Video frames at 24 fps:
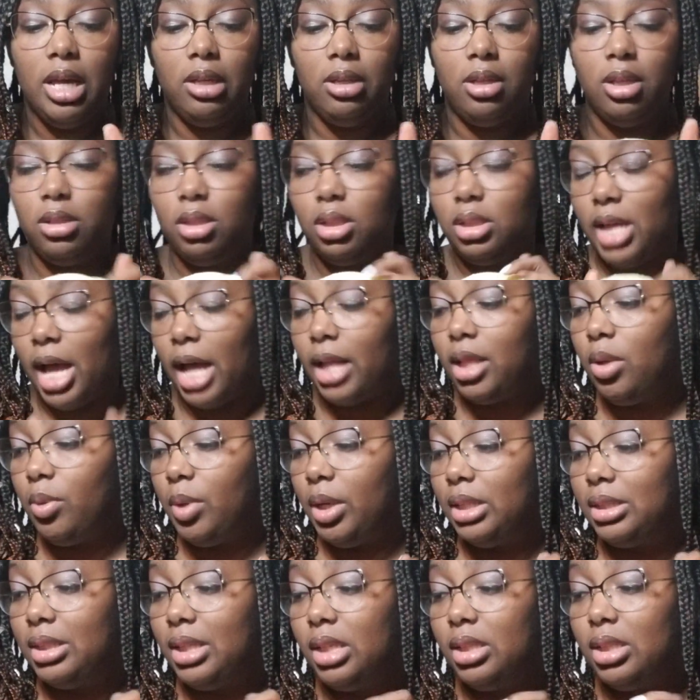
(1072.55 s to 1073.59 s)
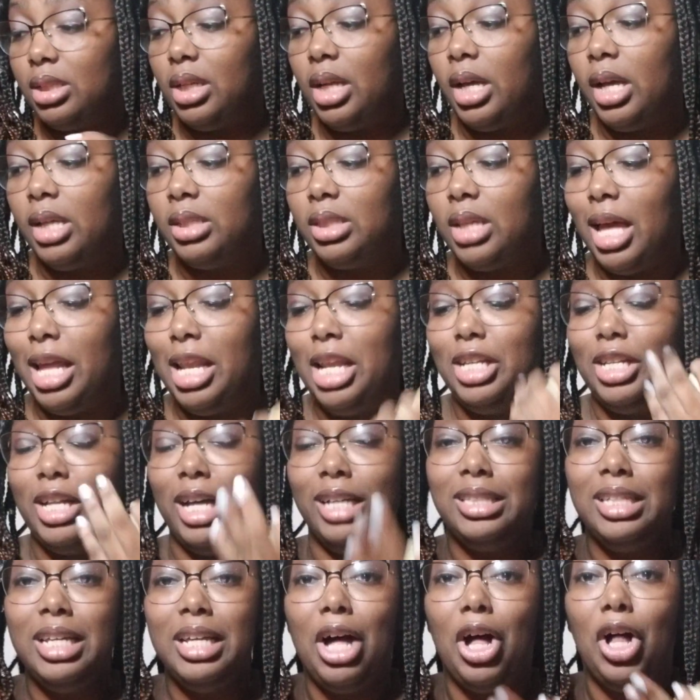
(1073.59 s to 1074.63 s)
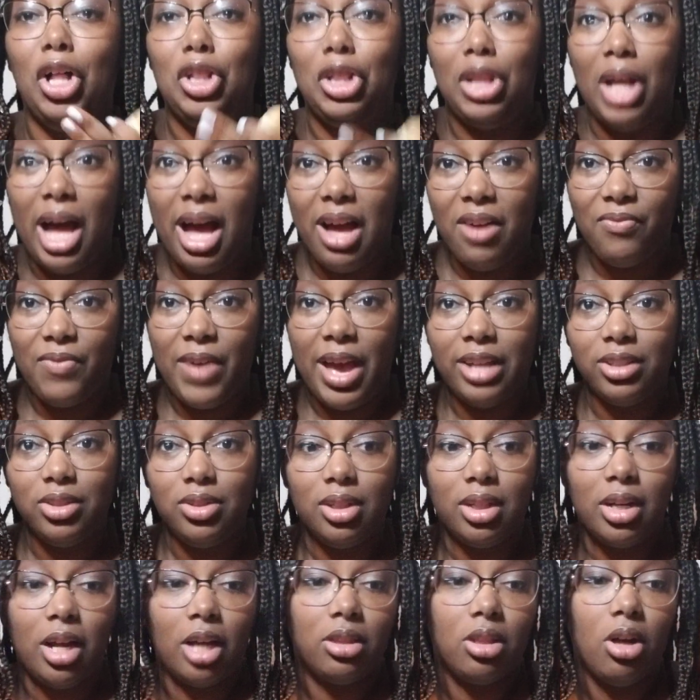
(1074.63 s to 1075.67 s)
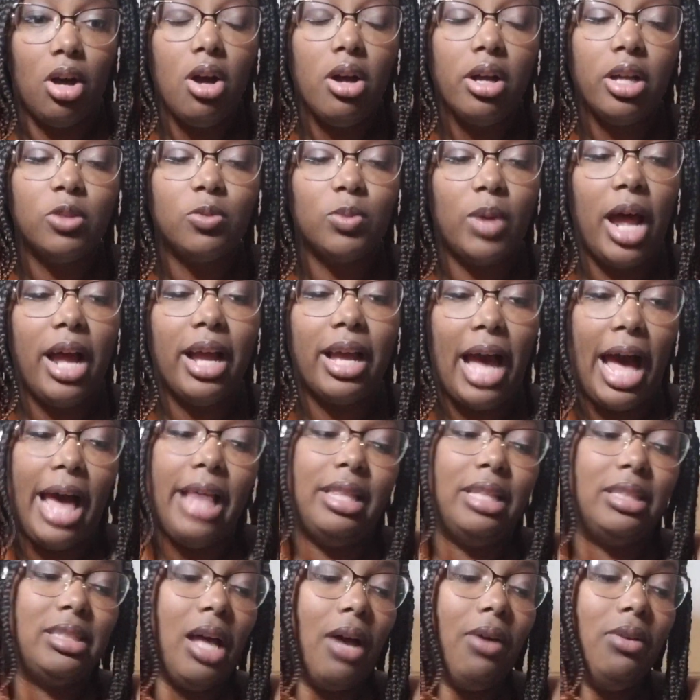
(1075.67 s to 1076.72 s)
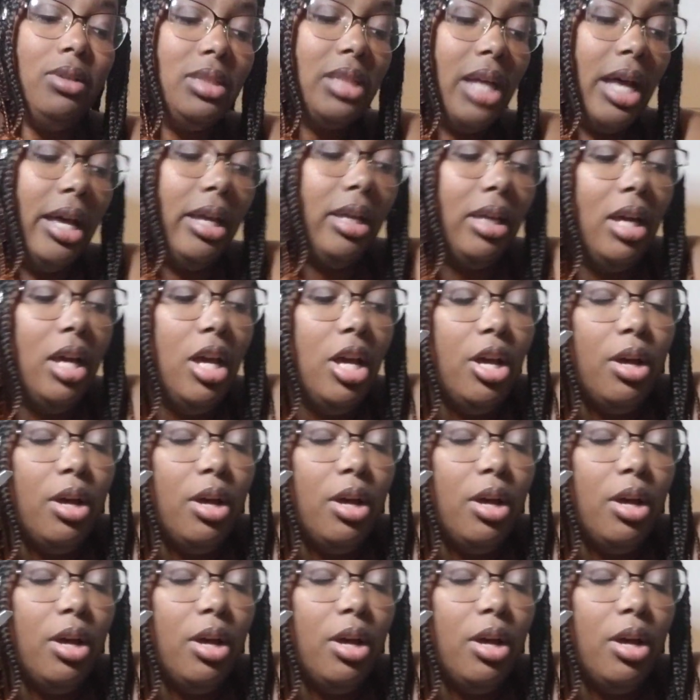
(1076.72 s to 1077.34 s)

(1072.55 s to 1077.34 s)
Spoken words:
It does exactly what it says it does, and it does it a lot faster than I thought, because when I got this, I was like,